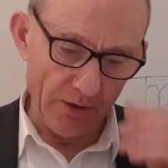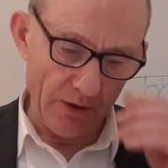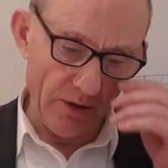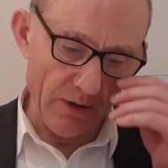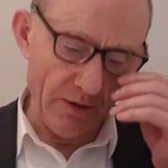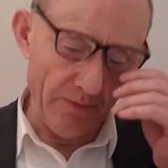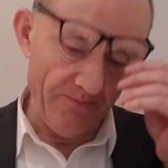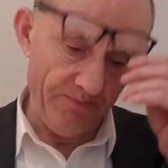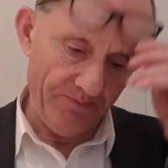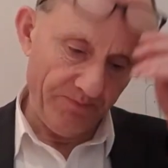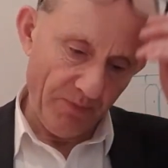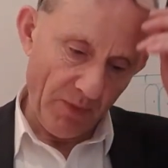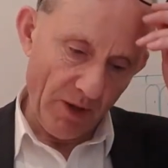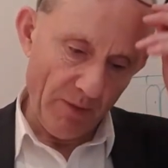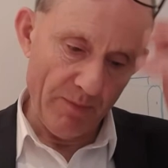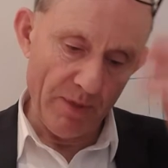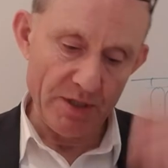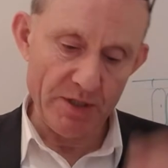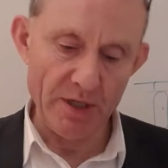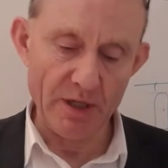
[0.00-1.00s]
and
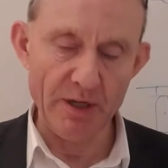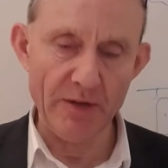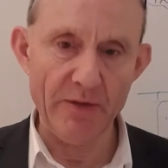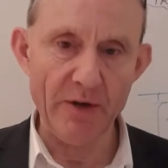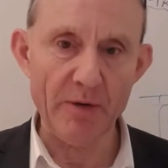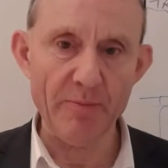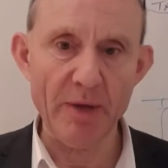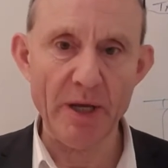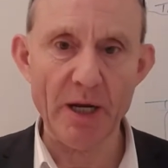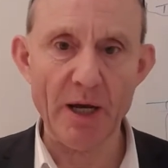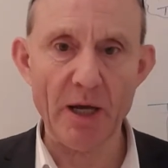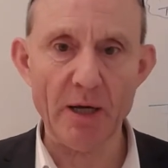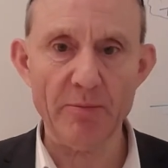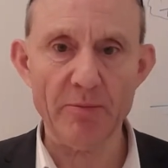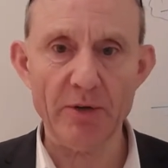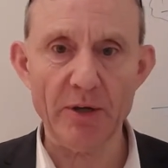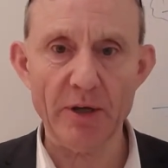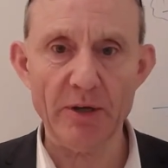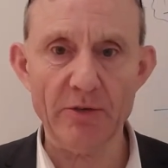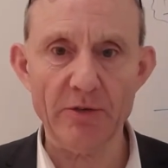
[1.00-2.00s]
basically their main
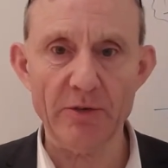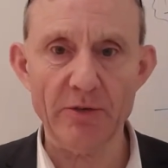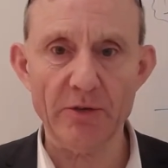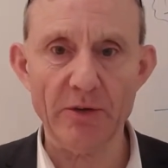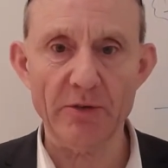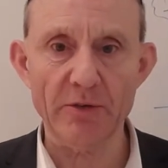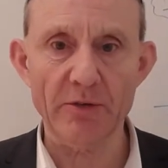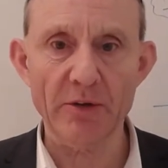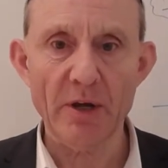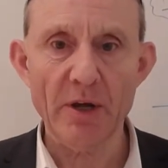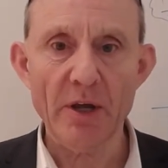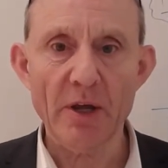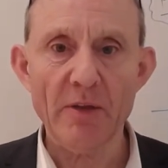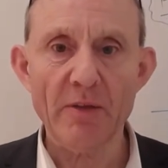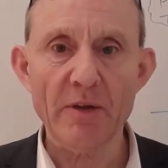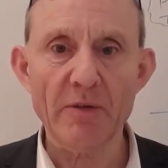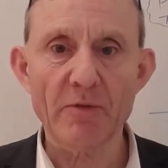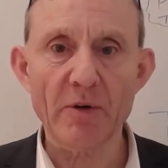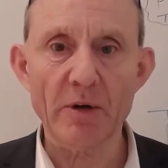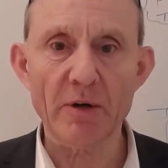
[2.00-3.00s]
adaptations is
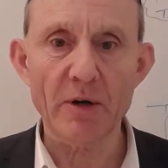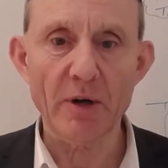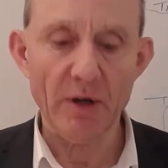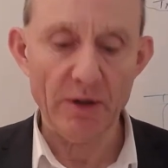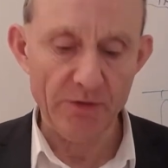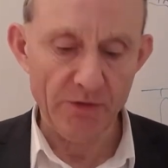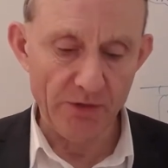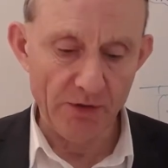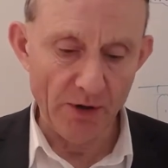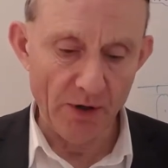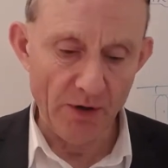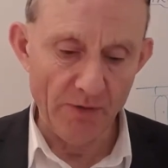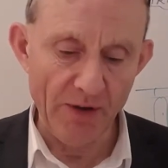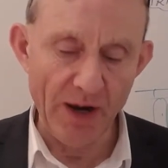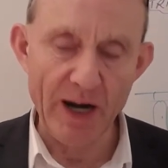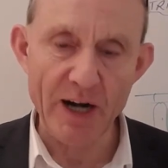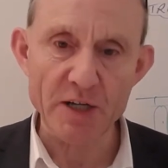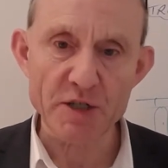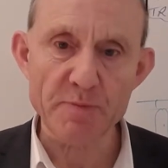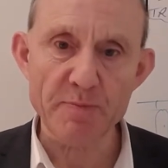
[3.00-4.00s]
they've got lots of
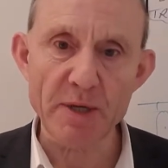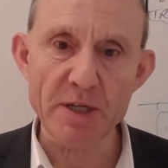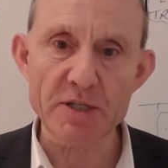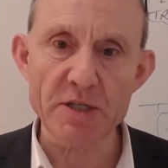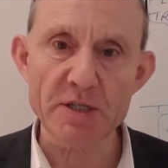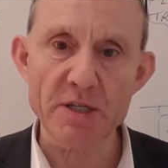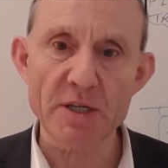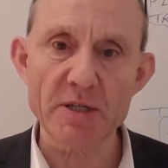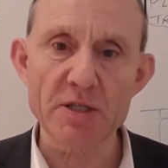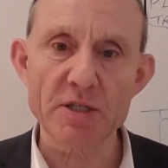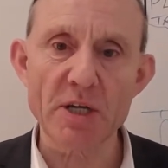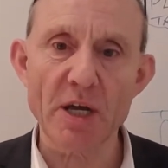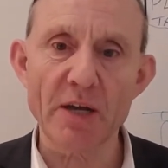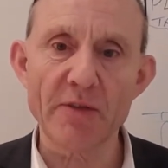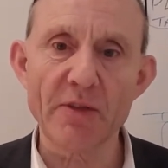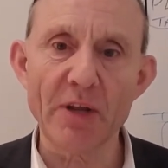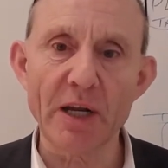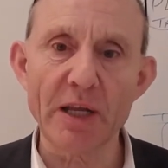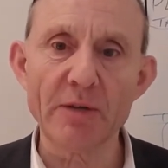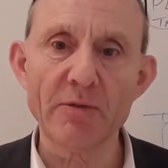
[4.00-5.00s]
air spaces
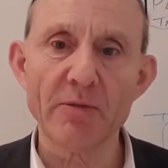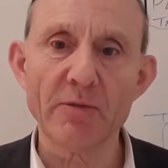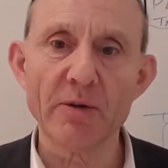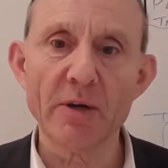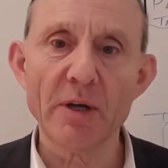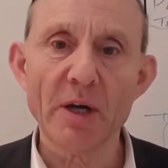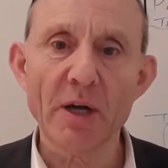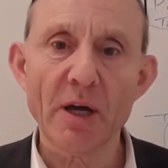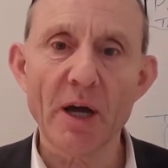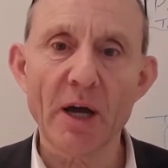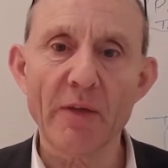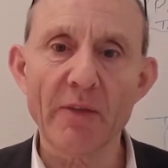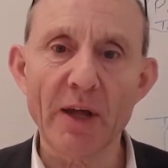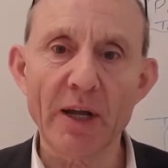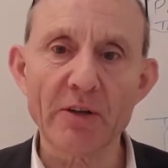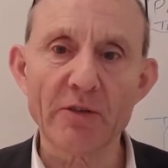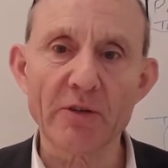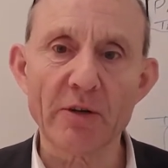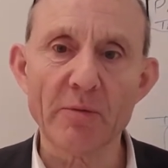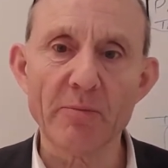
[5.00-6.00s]
inside the leaf, and that
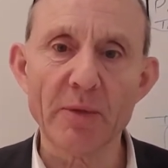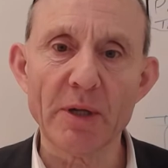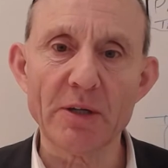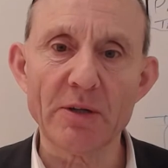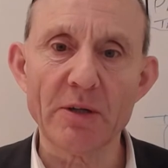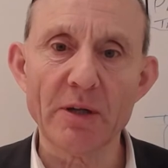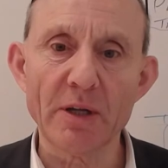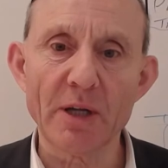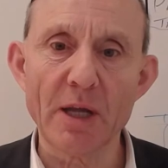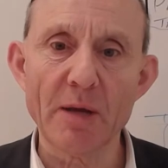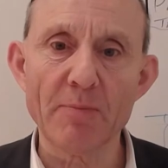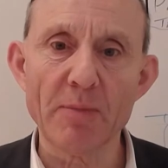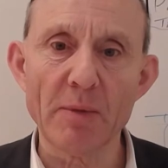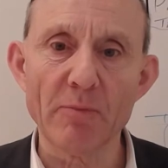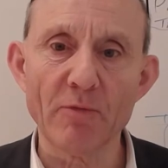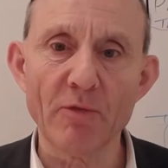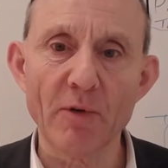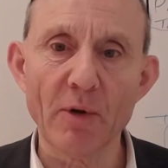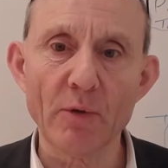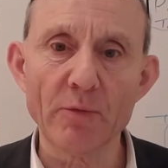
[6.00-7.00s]
is to keep them
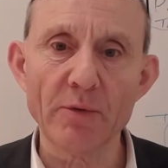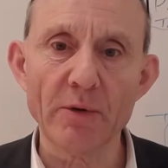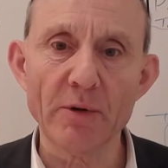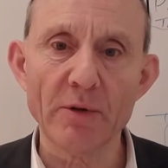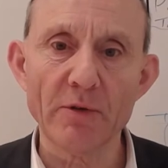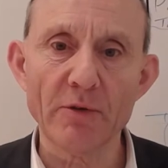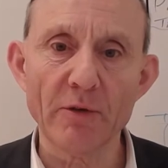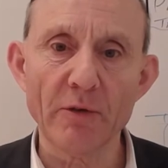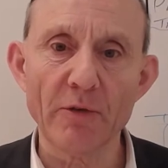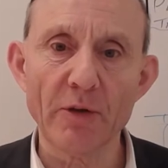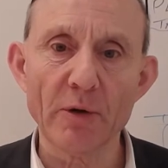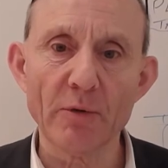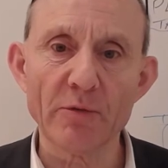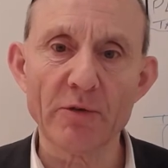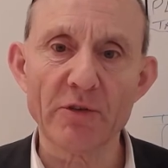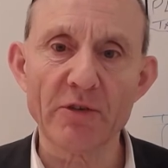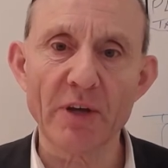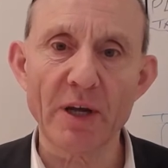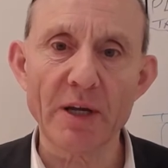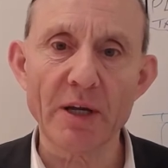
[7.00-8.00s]
floating so they don't
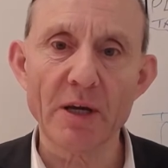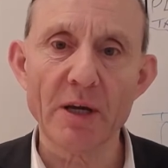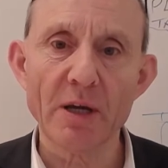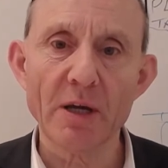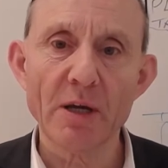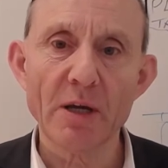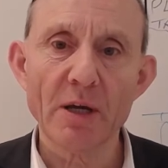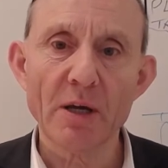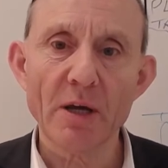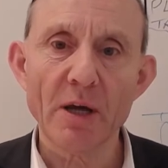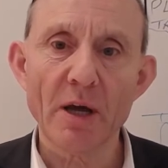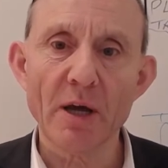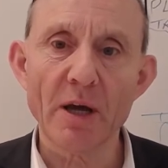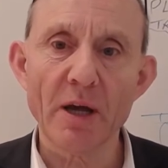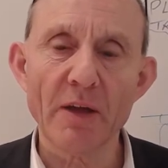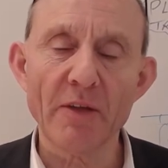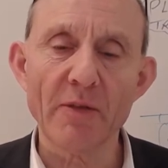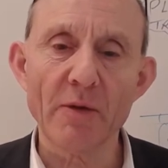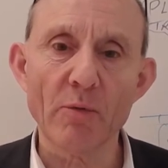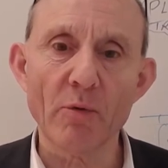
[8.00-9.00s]
sink
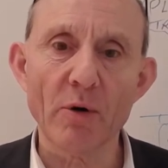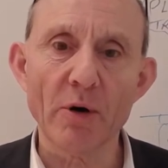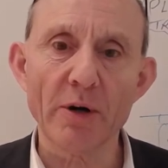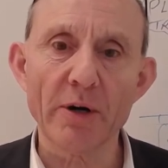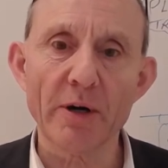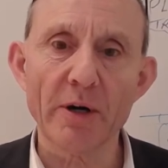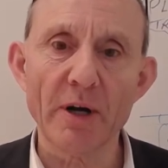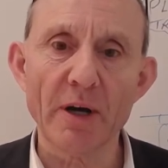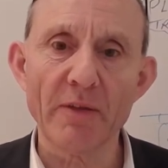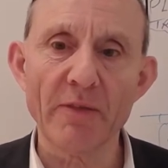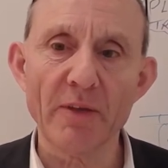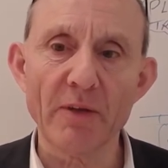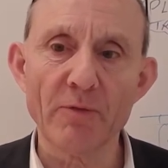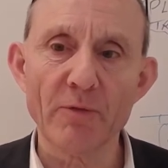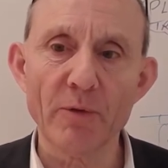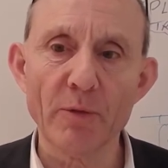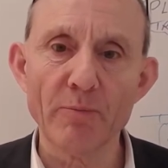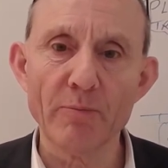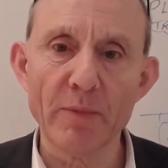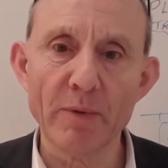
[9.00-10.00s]
in the water, and
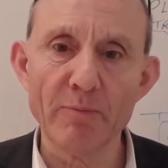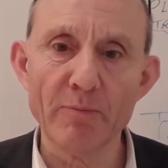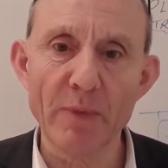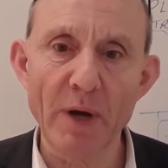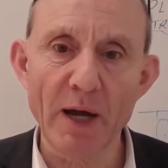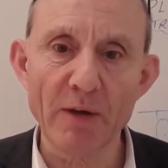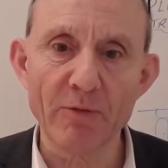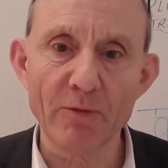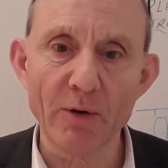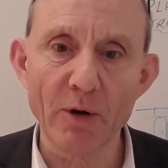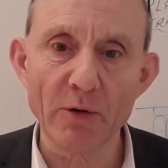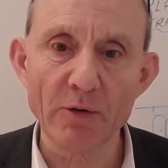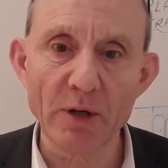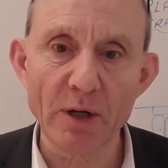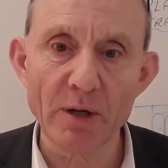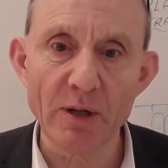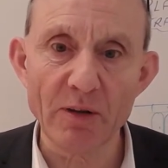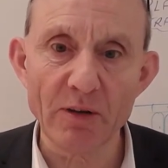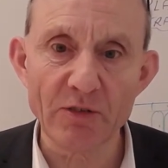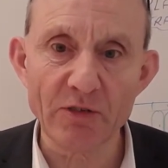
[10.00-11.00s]
by
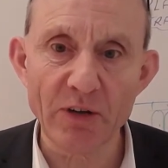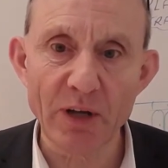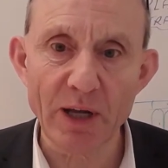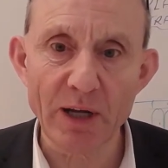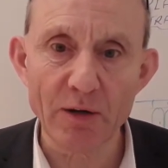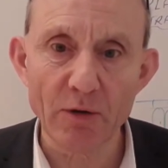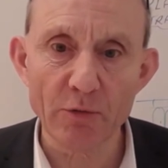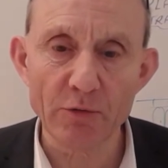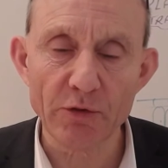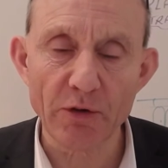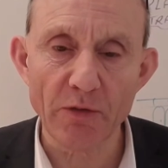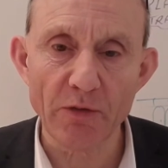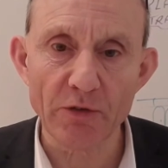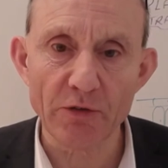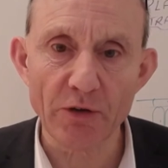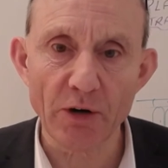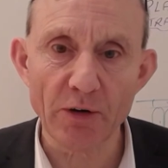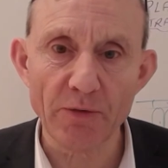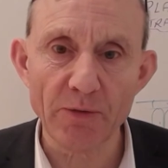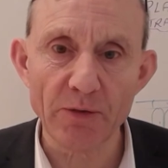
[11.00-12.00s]
floating they stay close to the
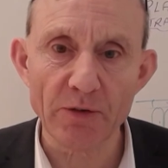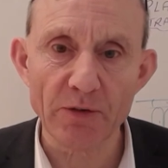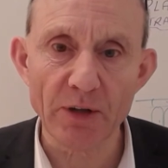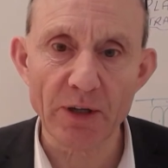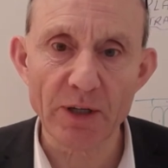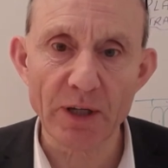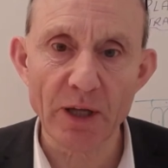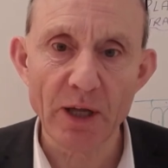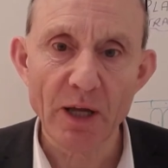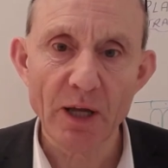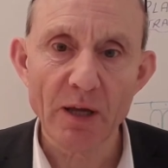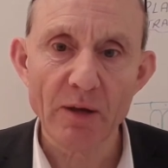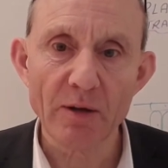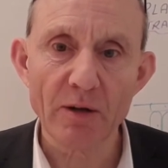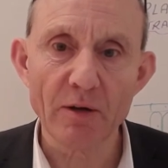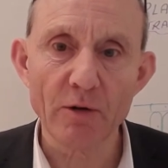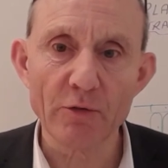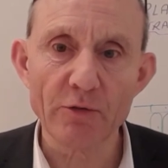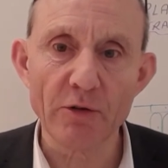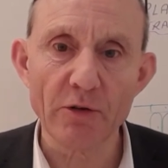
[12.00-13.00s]
surface. And
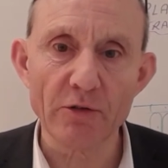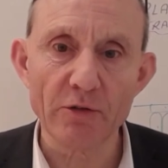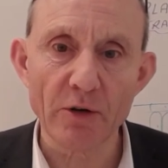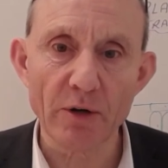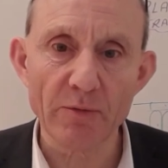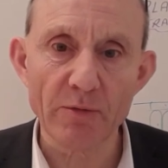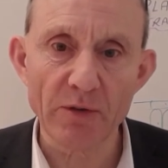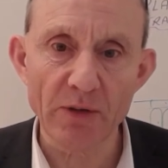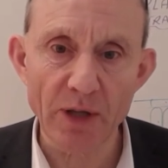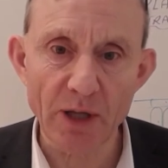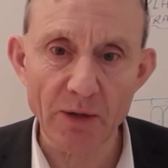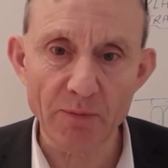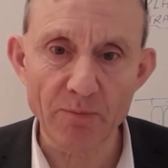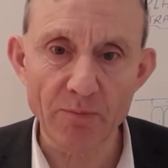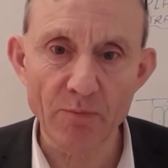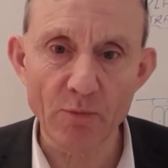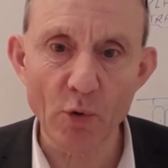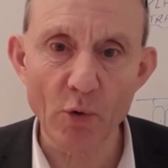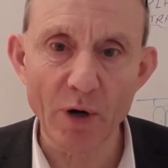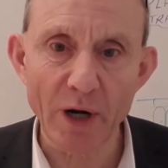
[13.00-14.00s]
close to the surface they get
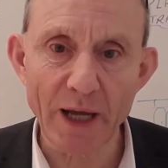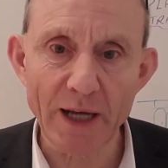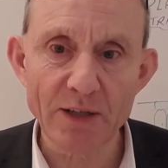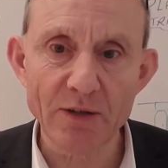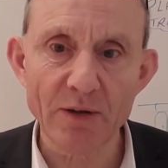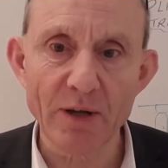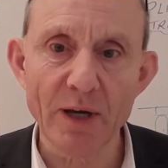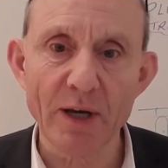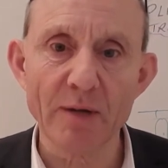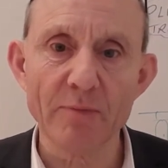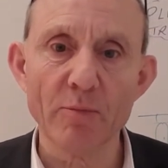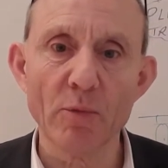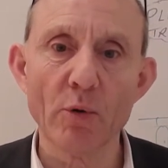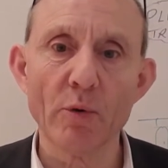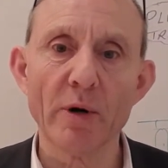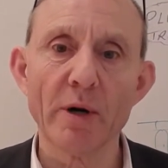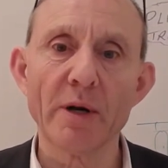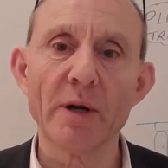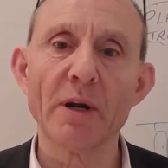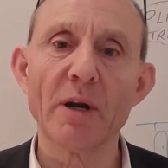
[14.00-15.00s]
more light and
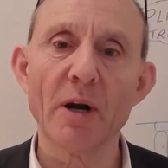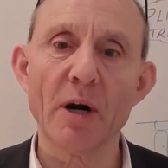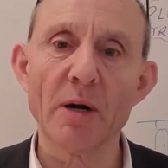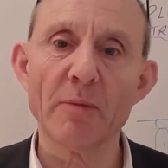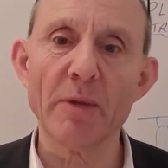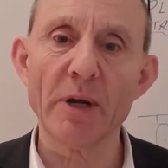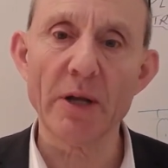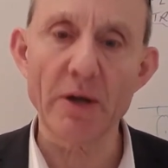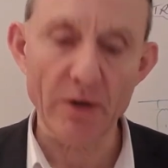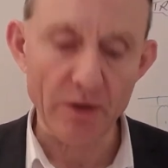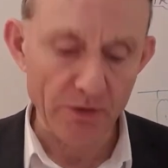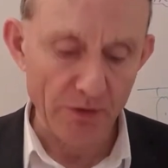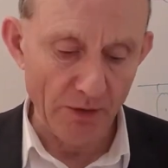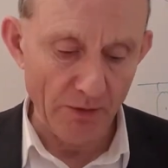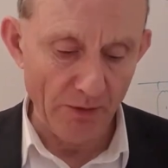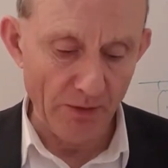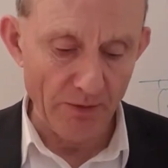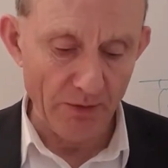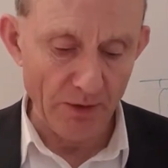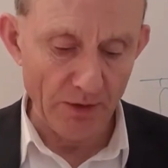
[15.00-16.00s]
more carbon dioxide
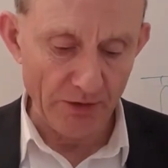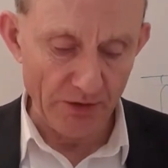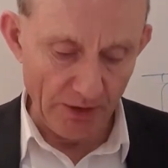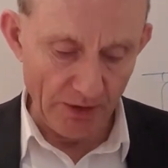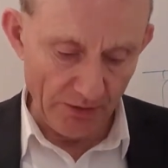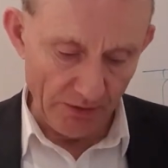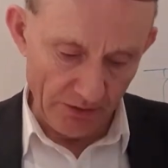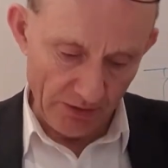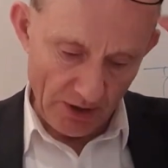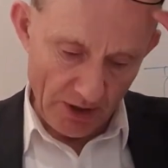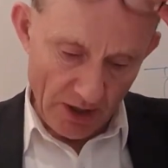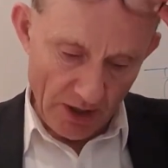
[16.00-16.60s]
for photosynthesis.